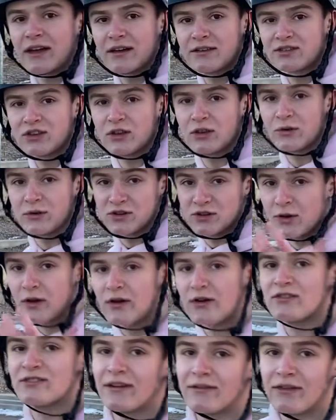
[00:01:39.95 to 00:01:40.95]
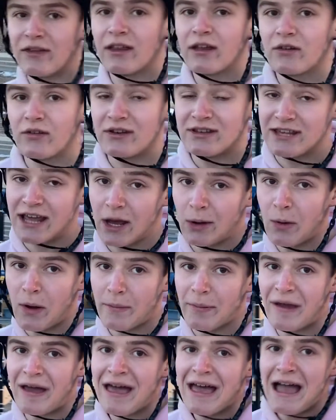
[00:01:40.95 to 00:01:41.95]
So you do a 270 degree tail
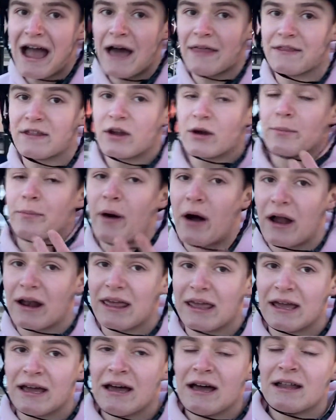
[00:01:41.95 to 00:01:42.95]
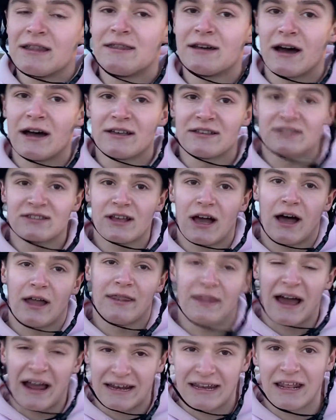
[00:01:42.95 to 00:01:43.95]
whip, and then your body does a
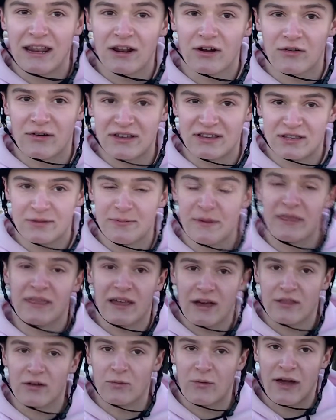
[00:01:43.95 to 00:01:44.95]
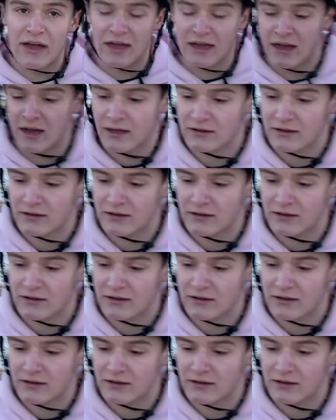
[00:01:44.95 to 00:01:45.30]
90 degree spin the other way.